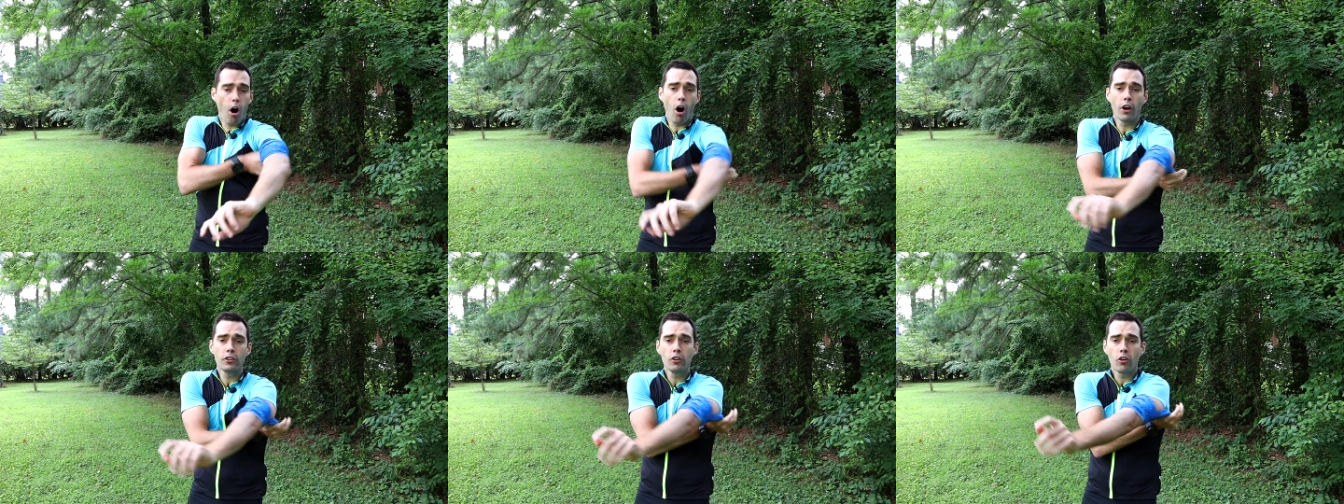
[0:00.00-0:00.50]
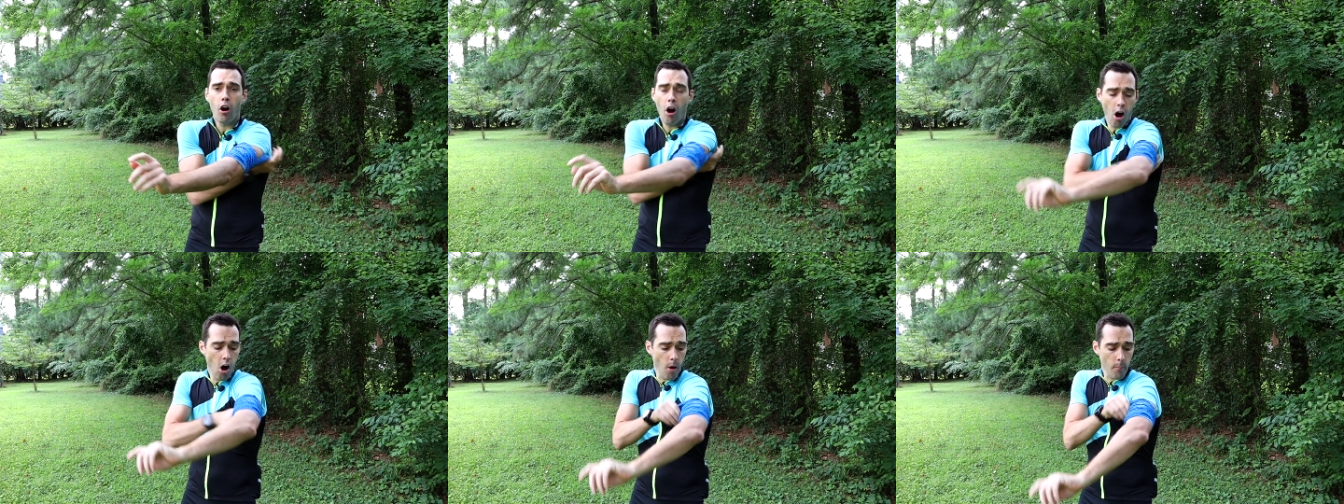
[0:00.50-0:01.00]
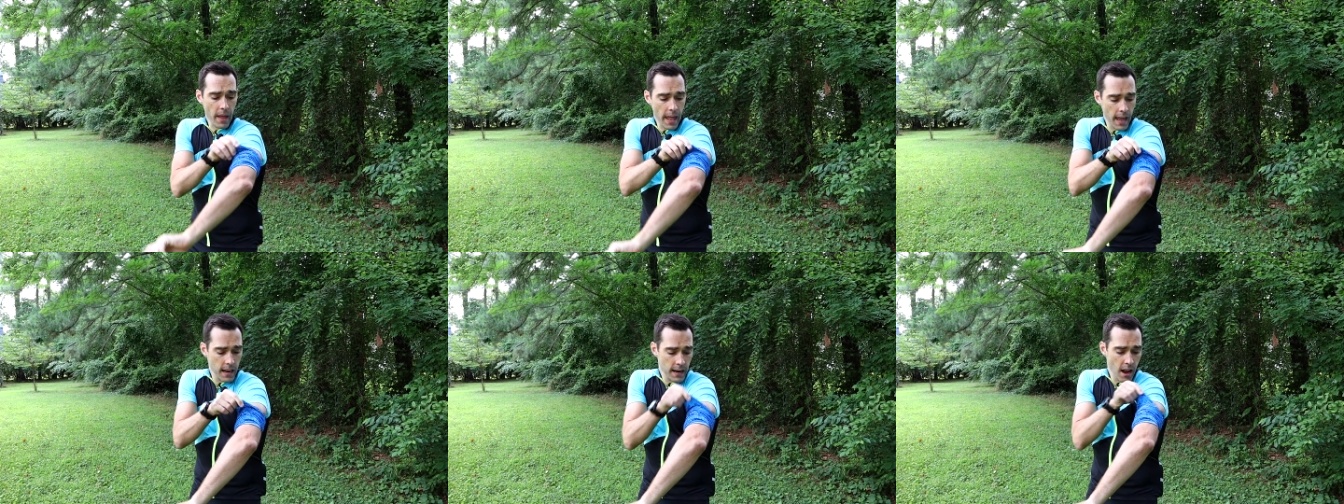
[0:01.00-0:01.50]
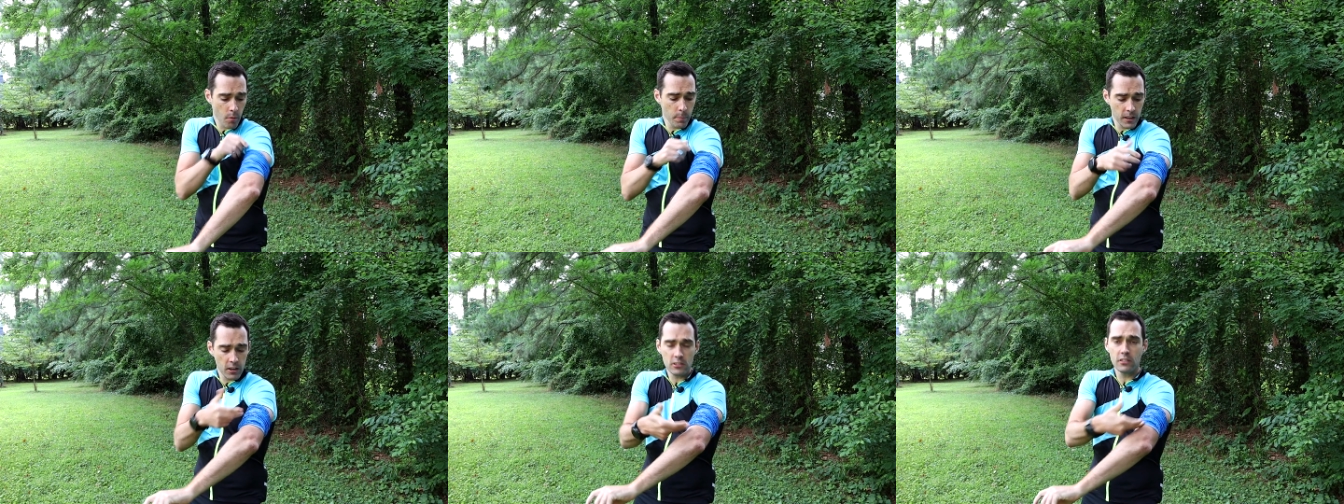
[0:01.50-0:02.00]
on your arm, and now
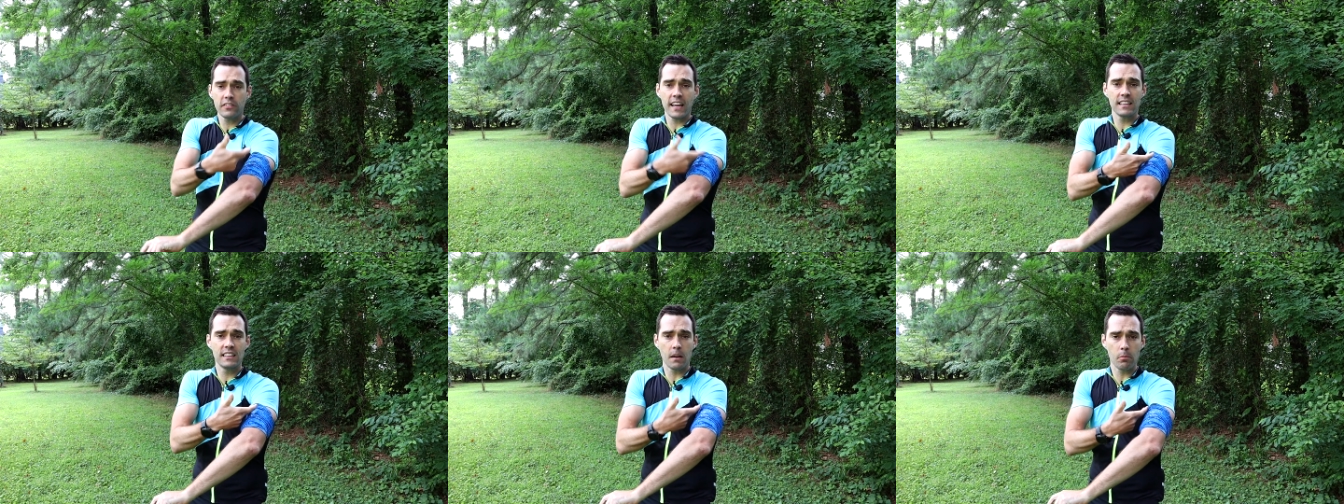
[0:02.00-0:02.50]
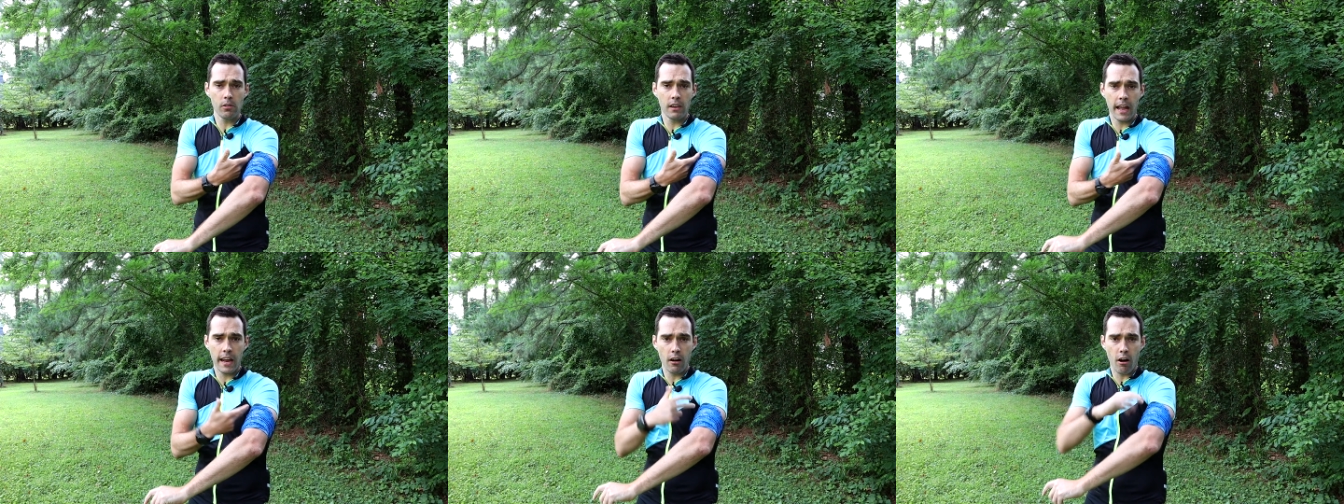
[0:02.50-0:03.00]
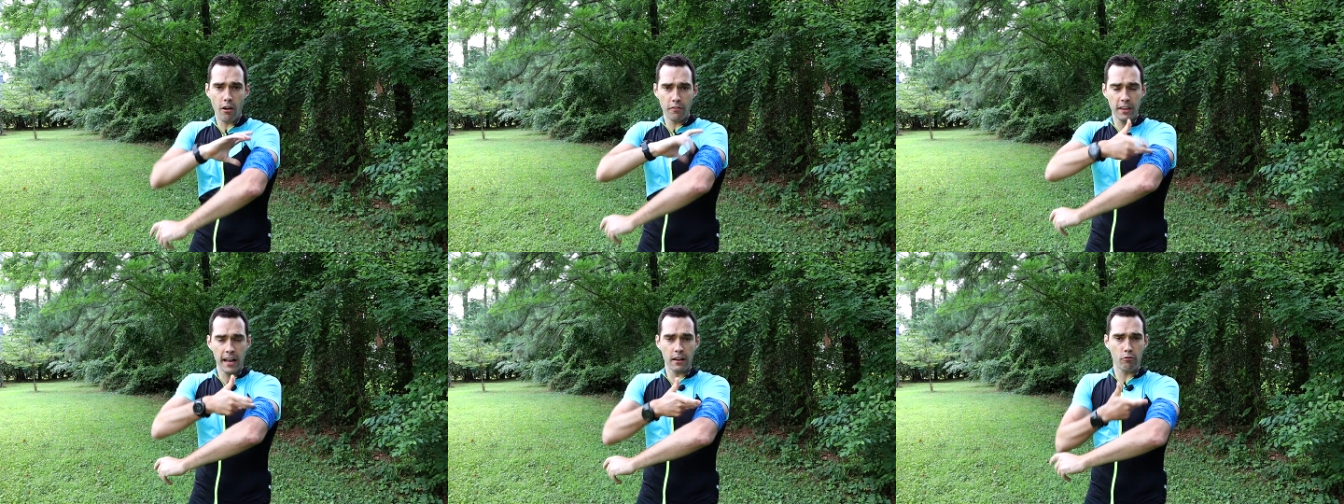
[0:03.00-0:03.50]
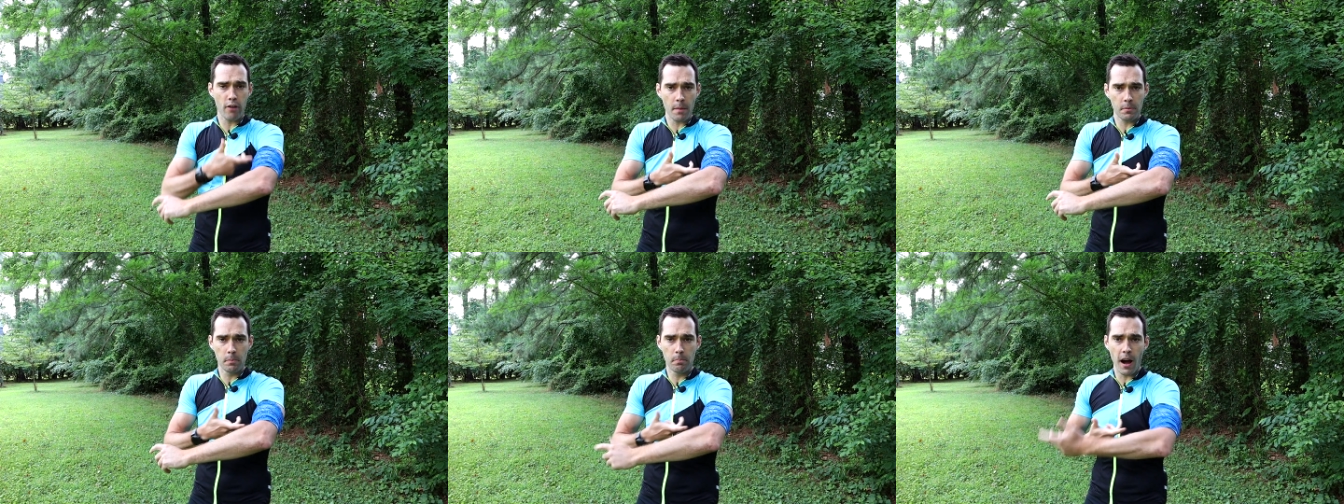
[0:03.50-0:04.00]
because of that double layer of that
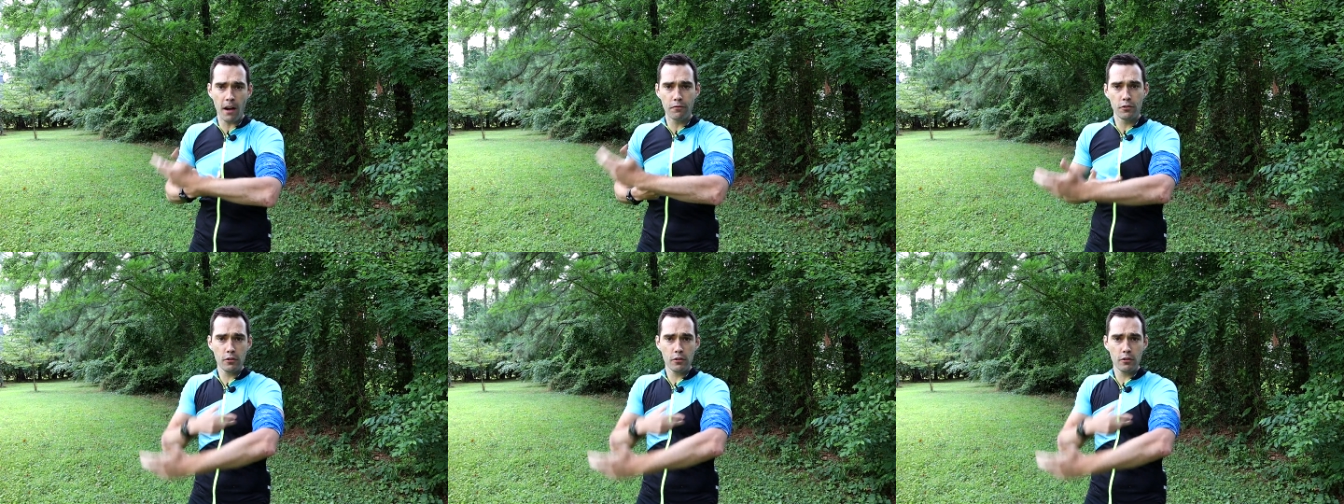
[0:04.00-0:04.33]
wrapped buff,